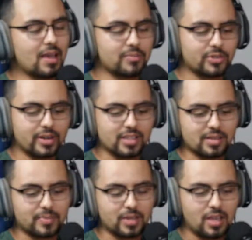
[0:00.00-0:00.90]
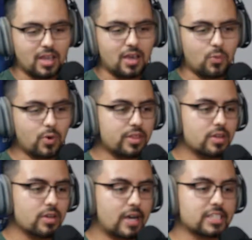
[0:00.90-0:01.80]
Yeah, I'm sure it has happened.
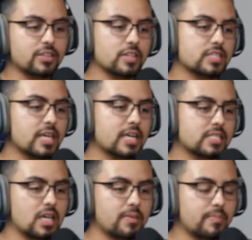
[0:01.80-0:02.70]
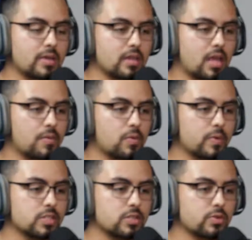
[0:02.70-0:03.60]
The second time me and Cameron
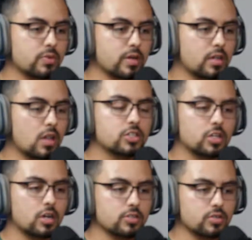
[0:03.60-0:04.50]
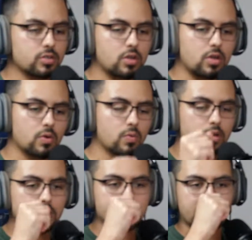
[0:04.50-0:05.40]
went to a Logic concert
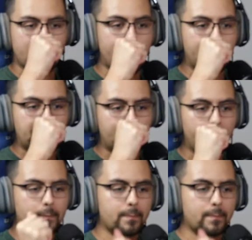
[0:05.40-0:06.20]
was I